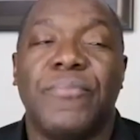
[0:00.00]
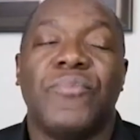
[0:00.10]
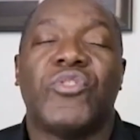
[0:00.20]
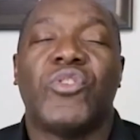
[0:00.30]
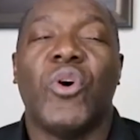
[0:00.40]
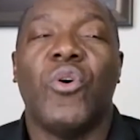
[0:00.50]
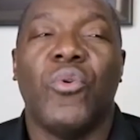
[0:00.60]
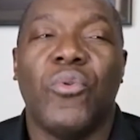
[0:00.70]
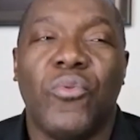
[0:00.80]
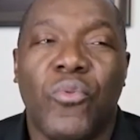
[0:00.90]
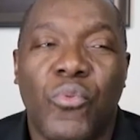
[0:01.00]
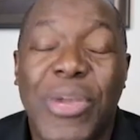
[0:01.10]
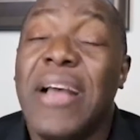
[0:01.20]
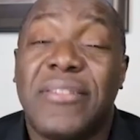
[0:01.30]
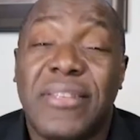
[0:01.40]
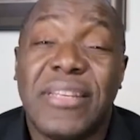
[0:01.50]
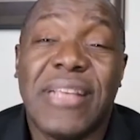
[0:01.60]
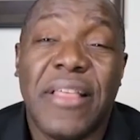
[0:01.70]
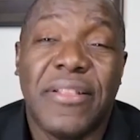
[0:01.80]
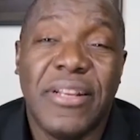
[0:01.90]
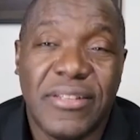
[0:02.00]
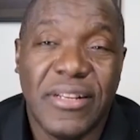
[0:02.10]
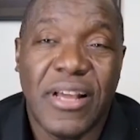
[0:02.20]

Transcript: so we had six athletes in